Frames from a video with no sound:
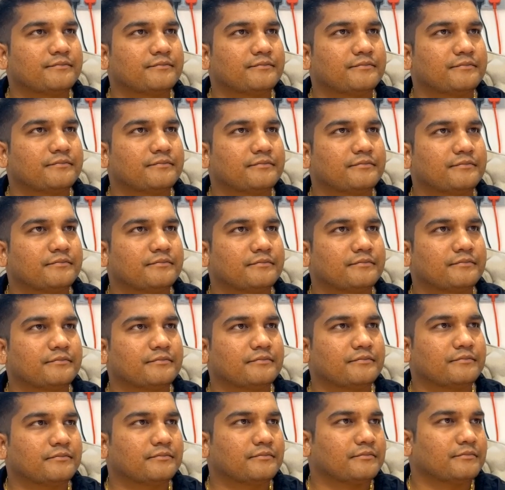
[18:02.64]

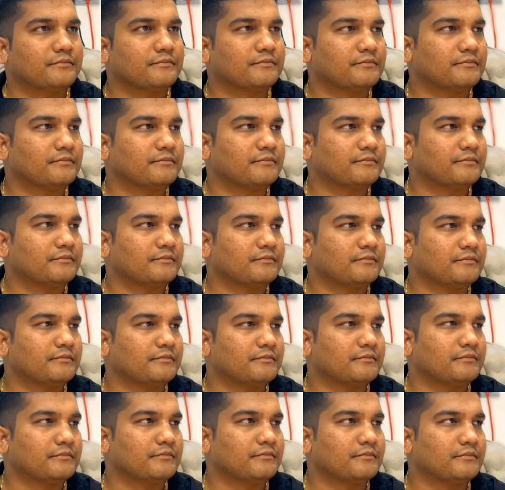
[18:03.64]

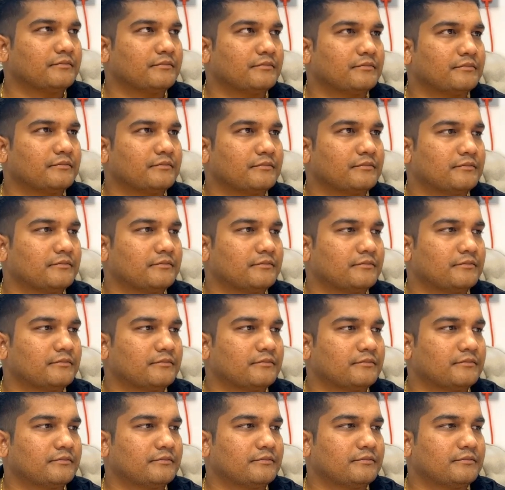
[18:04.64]

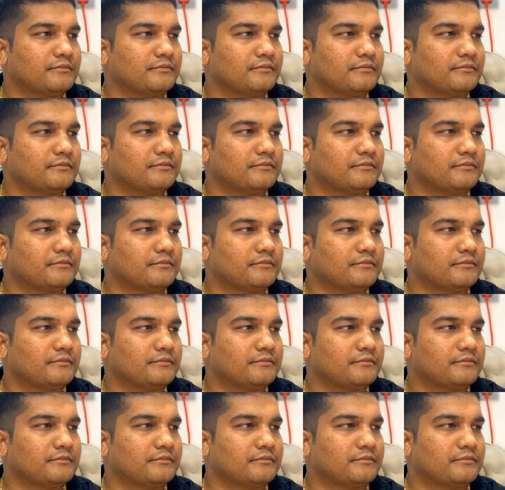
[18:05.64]
No one is speaking in this clip.